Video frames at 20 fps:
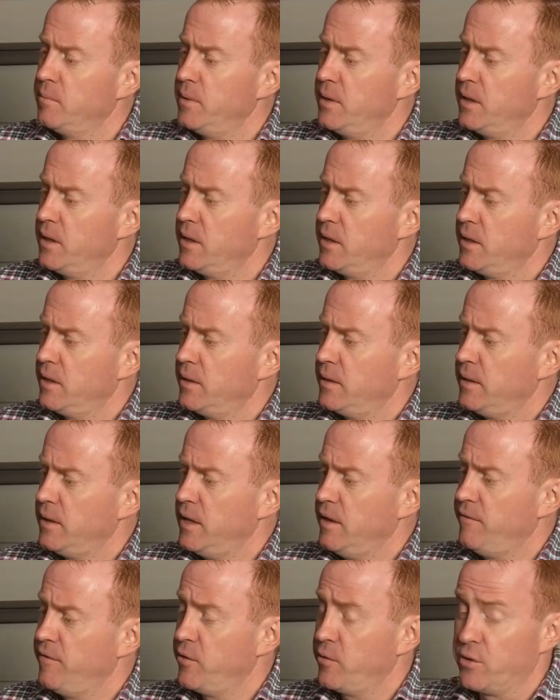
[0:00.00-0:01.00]
Uh,
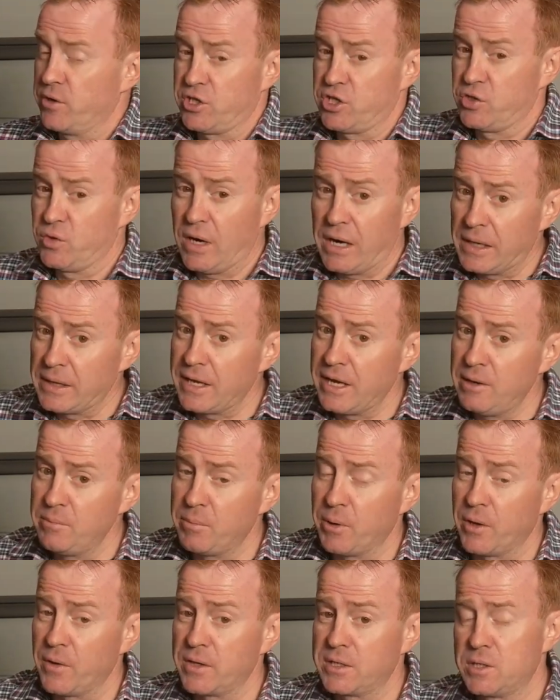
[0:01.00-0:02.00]
if you're an Australian,
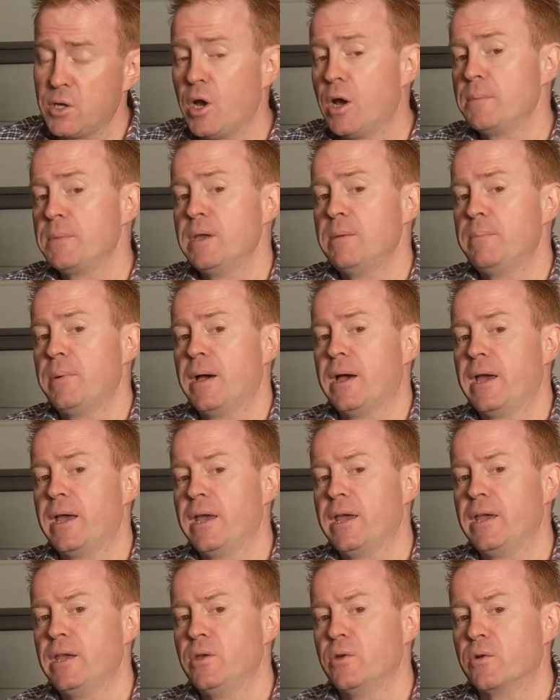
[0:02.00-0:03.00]
by the time you
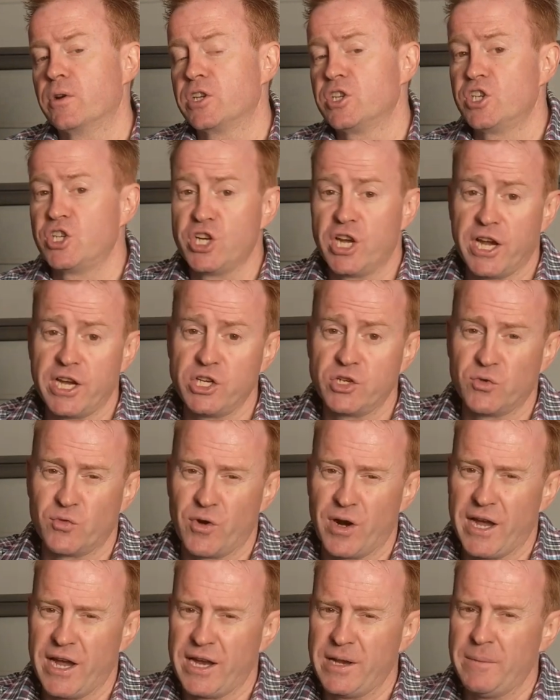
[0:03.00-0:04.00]
pay your exchange
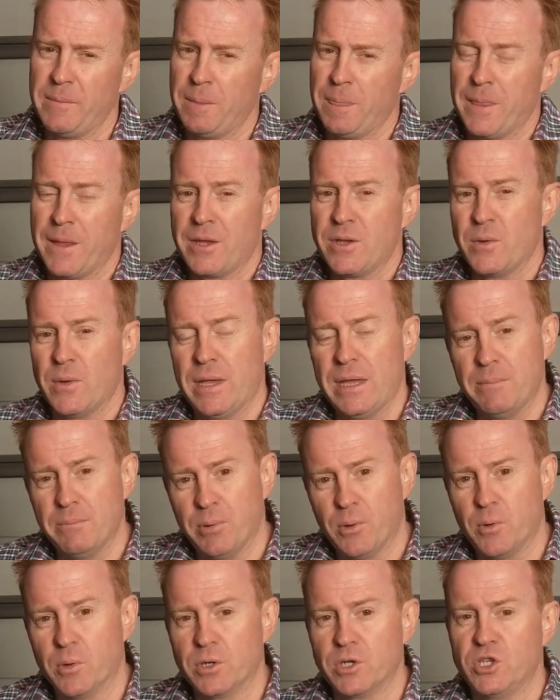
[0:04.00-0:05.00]
rate, your
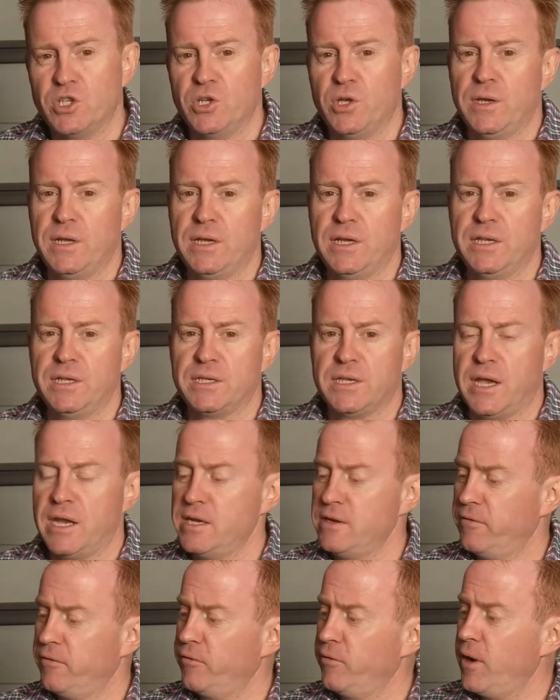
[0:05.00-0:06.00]
import duties
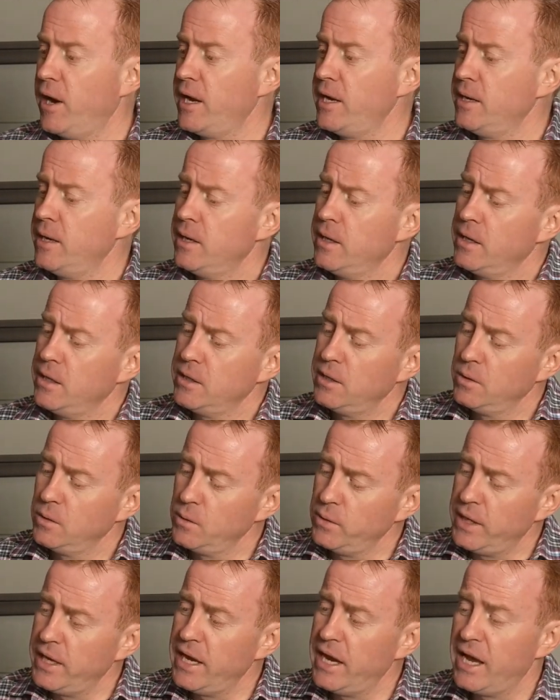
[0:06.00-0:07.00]
and your freight, you're
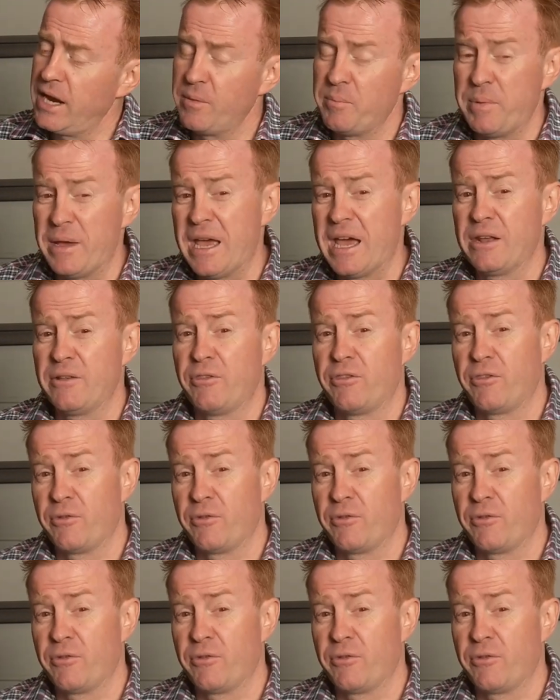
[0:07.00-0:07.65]
looking at about